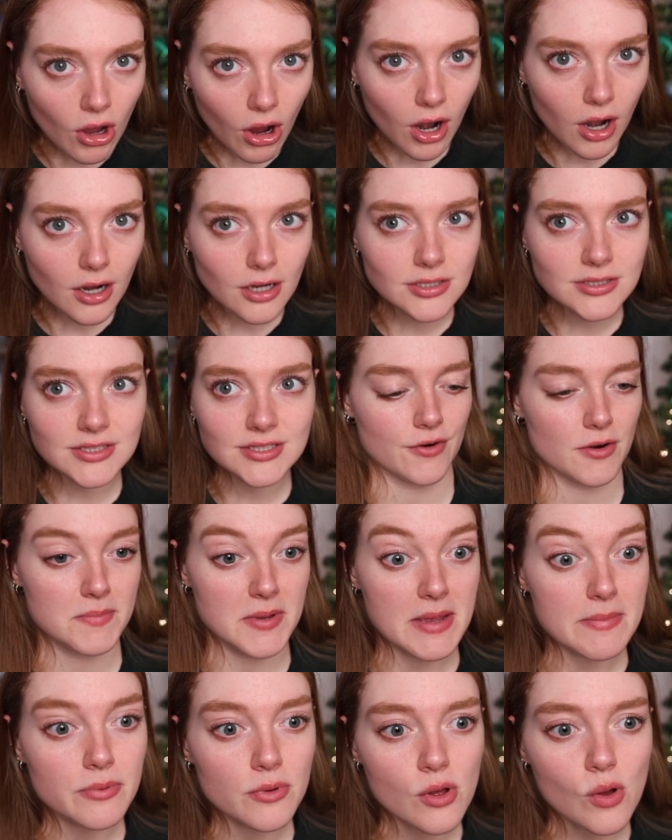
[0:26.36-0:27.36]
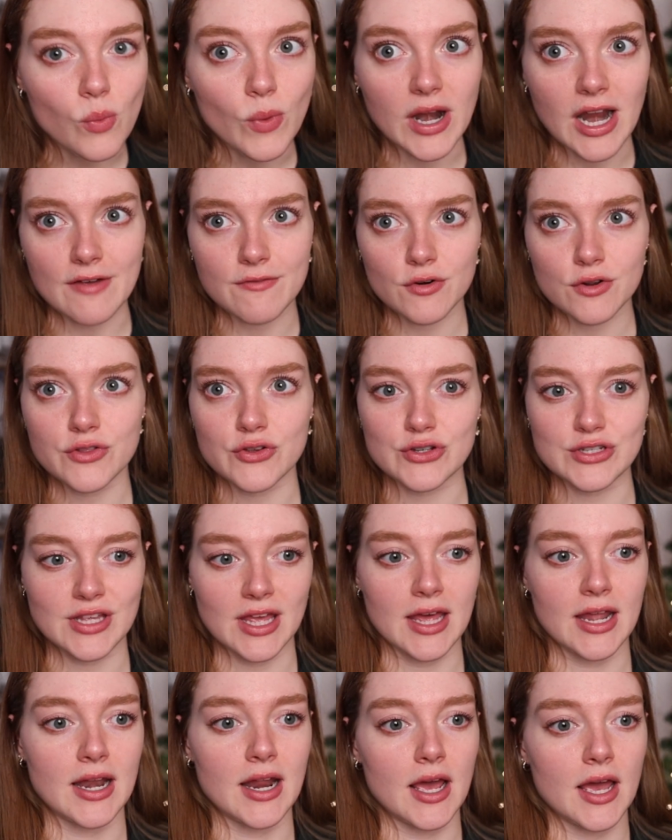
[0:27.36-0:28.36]
cards for people whenever there's
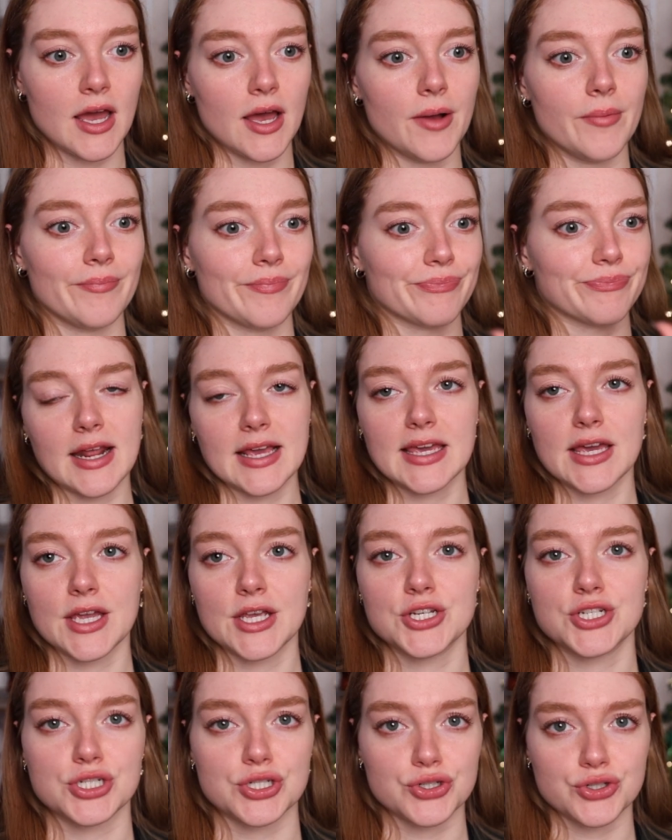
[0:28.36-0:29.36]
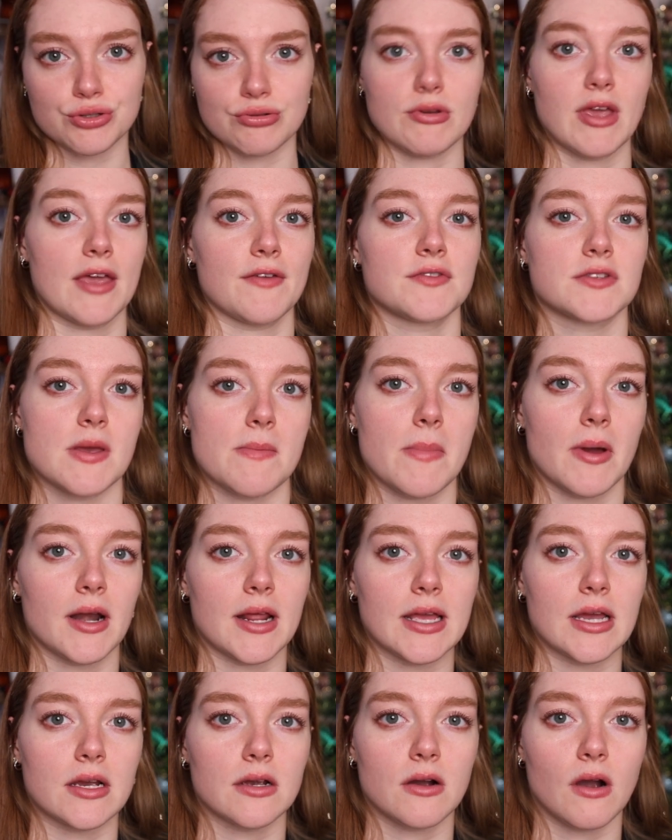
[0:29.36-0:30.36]
an occasion to give somebody
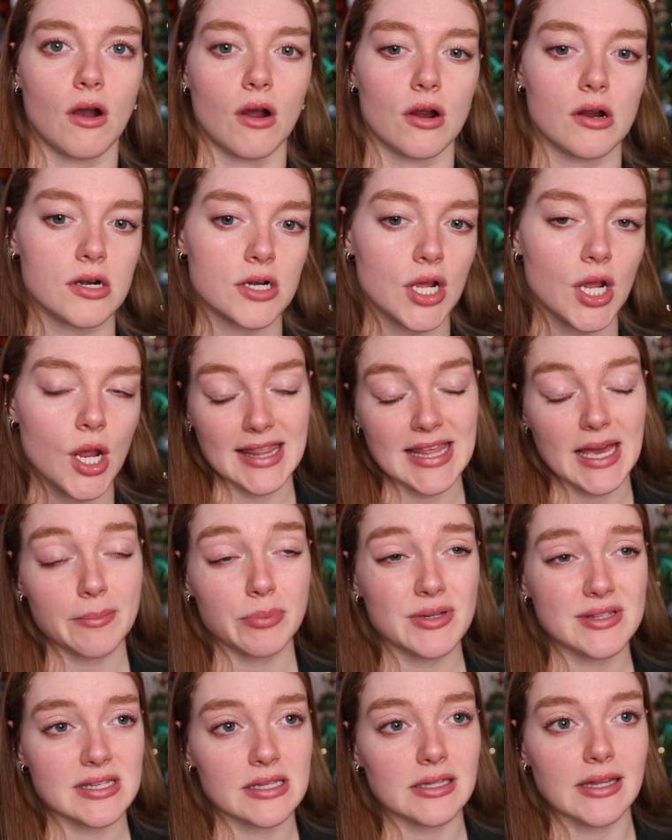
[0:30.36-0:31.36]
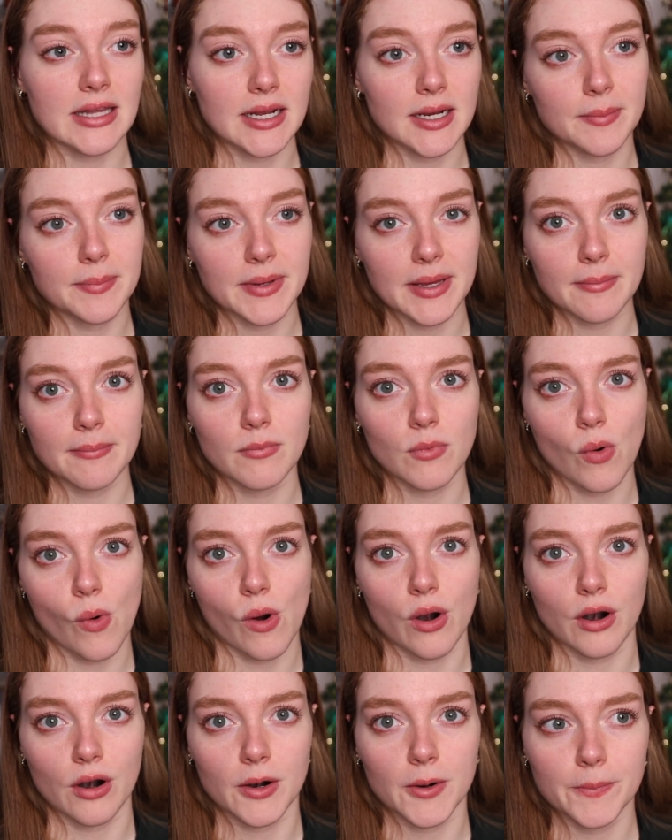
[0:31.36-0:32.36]
a card, and that puts a little bit
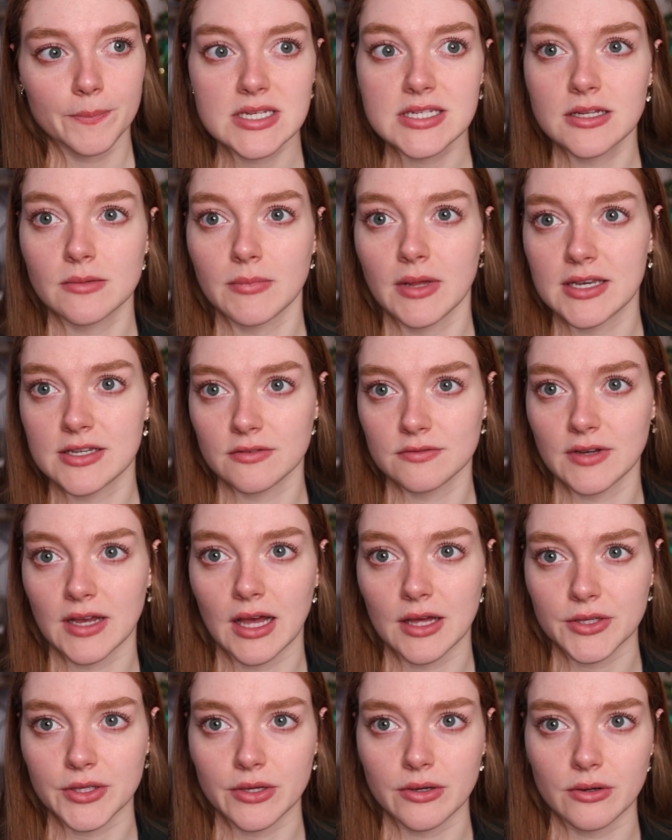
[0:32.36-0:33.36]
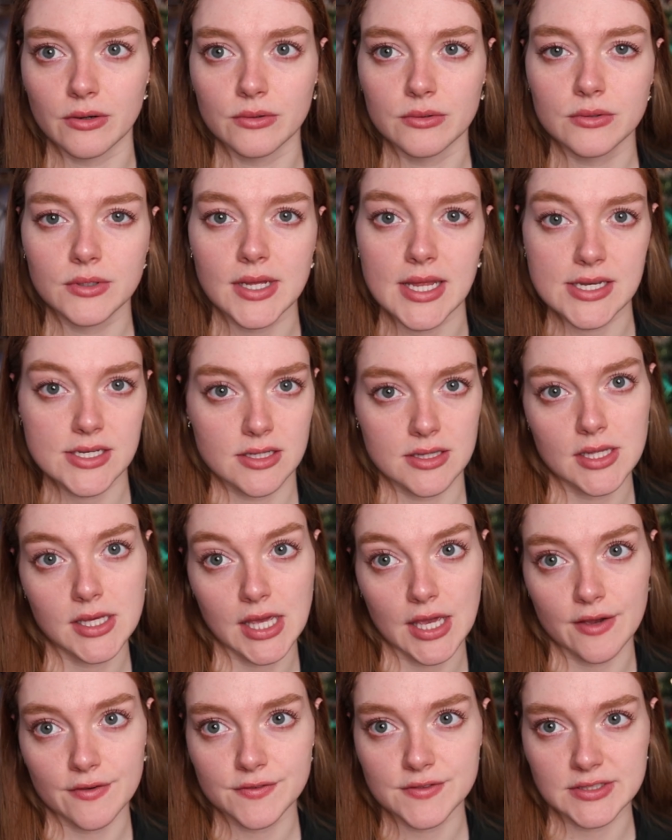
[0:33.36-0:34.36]
more sentimental value into the
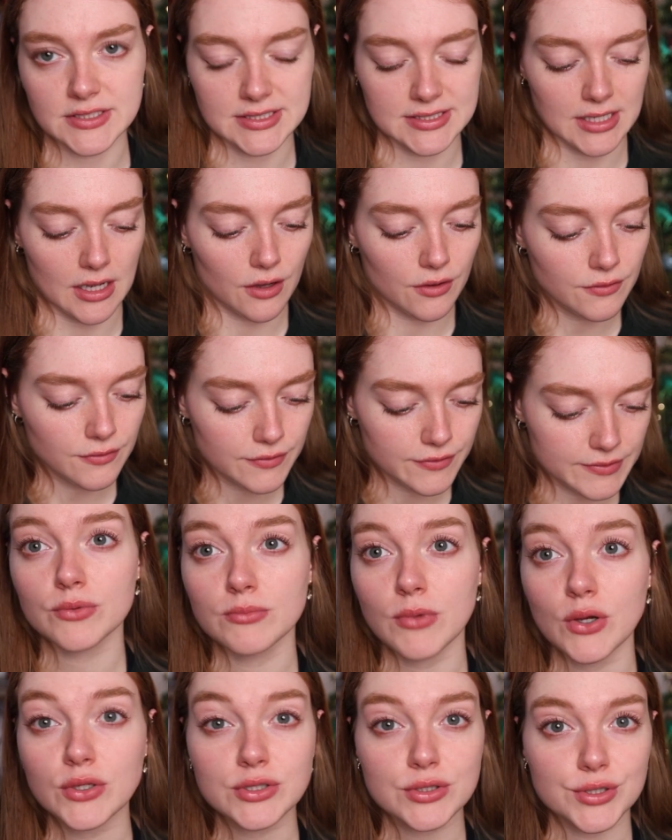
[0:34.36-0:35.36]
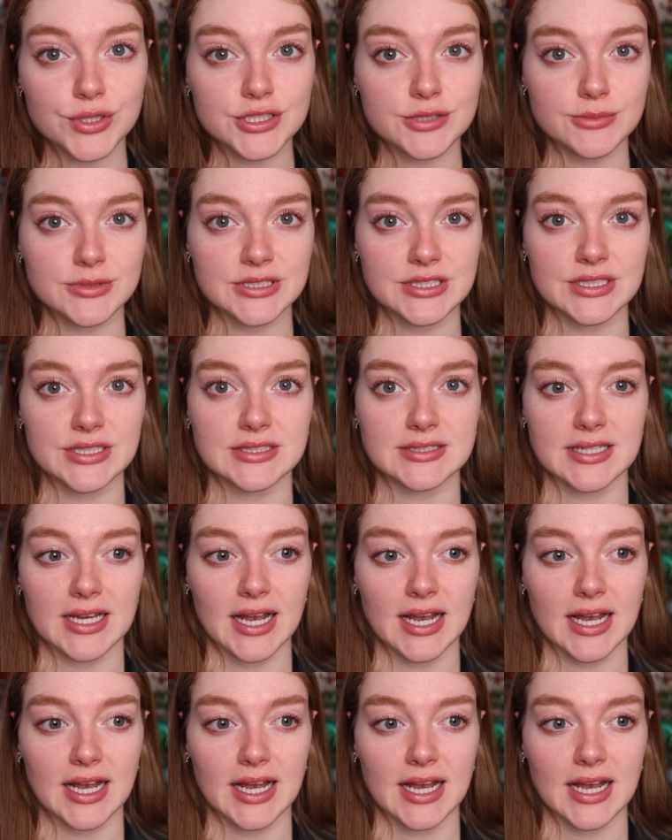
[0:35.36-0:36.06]
gift itself. Most Christmases,